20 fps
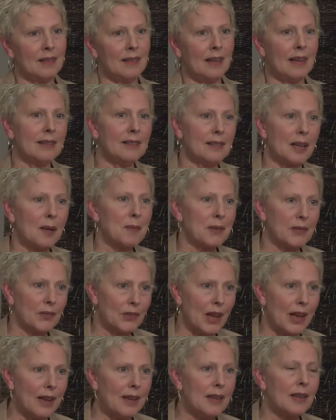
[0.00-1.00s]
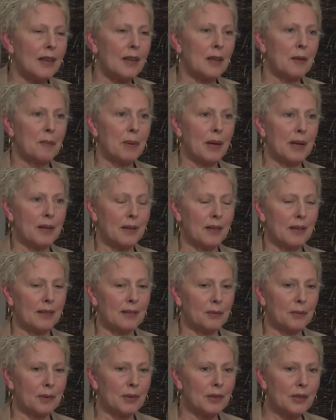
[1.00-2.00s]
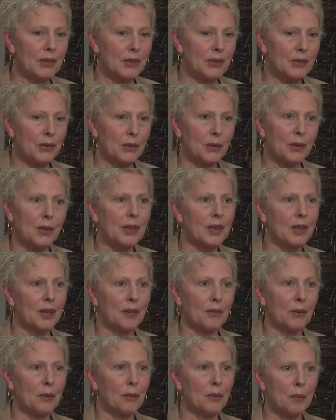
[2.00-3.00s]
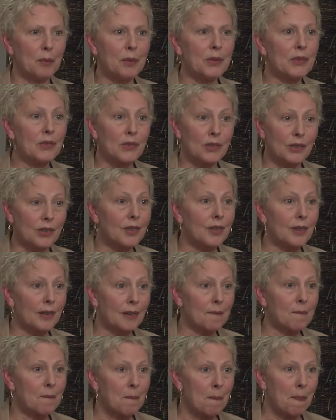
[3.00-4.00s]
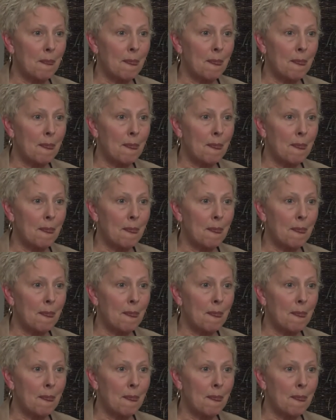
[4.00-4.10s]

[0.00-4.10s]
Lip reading: yes, I'm a psychic, but it's really a story of a woman's journey.